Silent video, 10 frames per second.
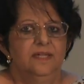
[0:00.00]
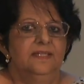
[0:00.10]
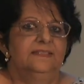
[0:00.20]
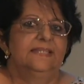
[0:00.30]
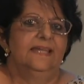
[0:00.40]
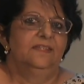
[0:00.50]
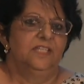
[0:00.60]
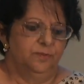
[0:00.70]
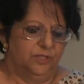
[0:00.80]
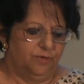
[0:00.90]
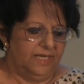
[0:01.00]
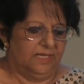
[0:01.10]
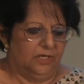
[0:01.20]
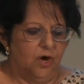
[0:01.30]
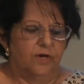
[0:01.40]
is that these were
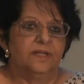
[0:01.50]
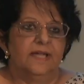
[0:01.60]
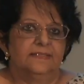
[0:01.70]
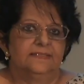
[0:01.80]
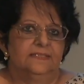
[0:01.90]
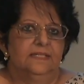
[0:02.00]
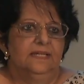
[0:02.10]
trading contacts.